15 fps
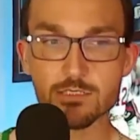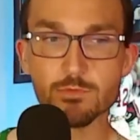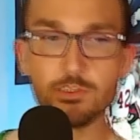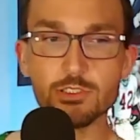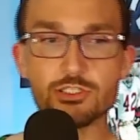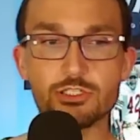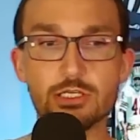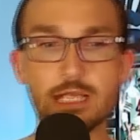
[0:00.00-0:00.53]

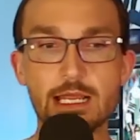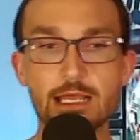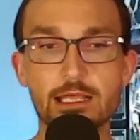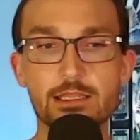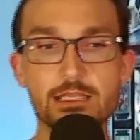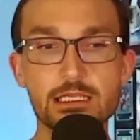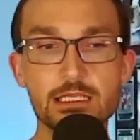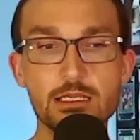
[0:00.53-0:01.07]
Busch,
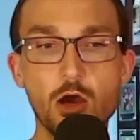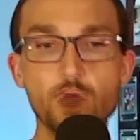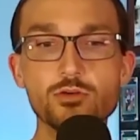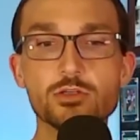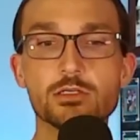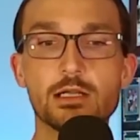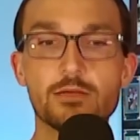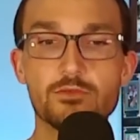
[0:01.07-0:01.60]
the
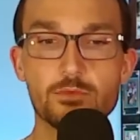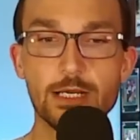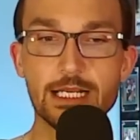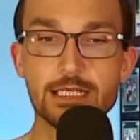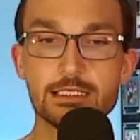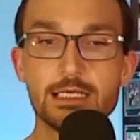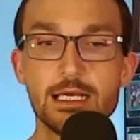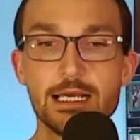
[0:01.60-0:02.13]
owner of the
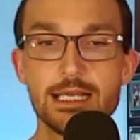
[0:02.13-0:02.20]
brand,